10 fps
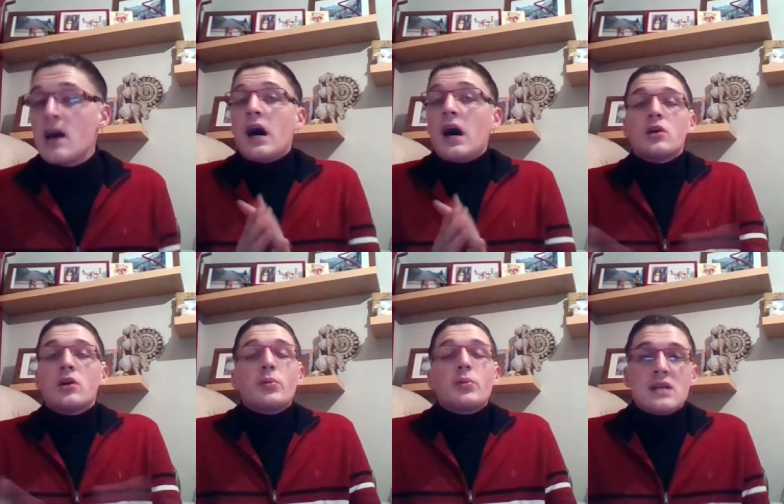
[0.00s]
And you can
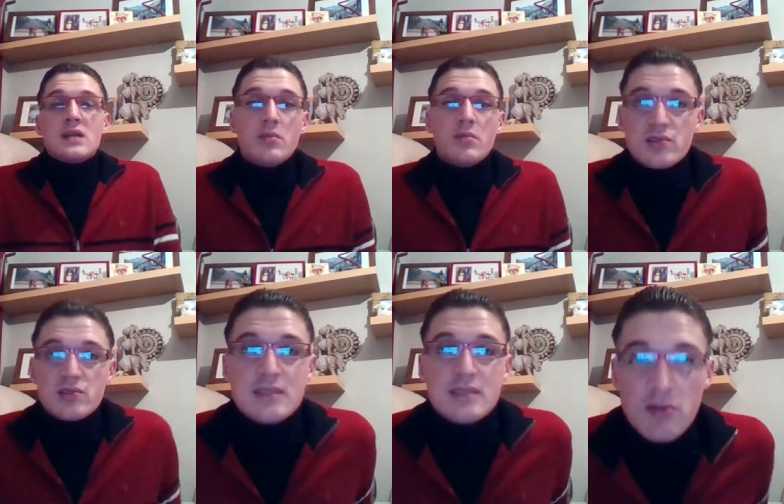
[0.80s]
probably tell I'm just
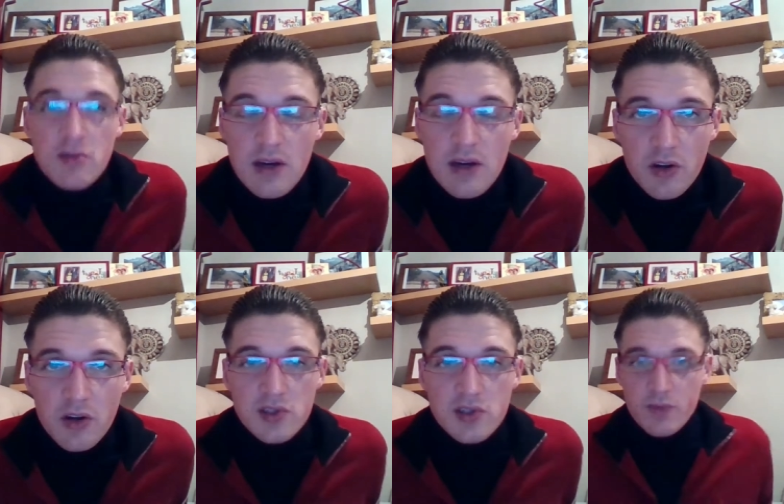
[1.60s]
so self-conscious,